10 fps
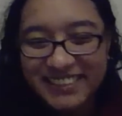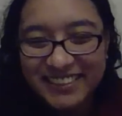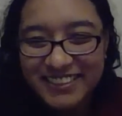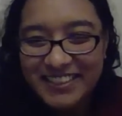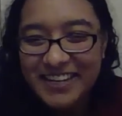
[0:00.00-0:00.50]

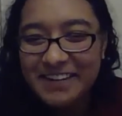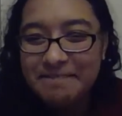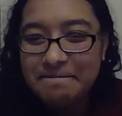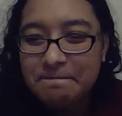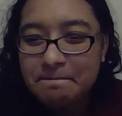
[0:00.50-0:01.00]
Yeah,
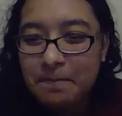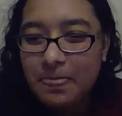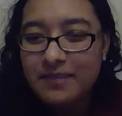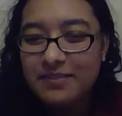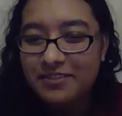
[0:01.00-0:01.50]

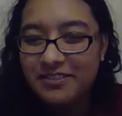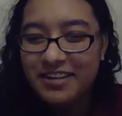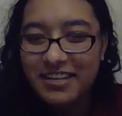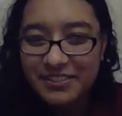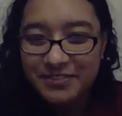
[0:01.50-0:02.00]
or
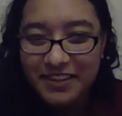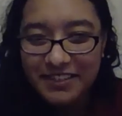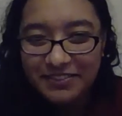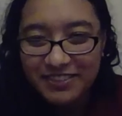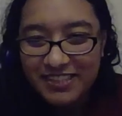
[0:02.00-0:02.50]
cost
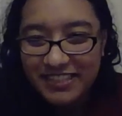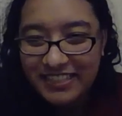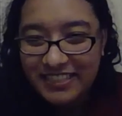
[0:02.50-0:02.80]
effectiveness, I guess.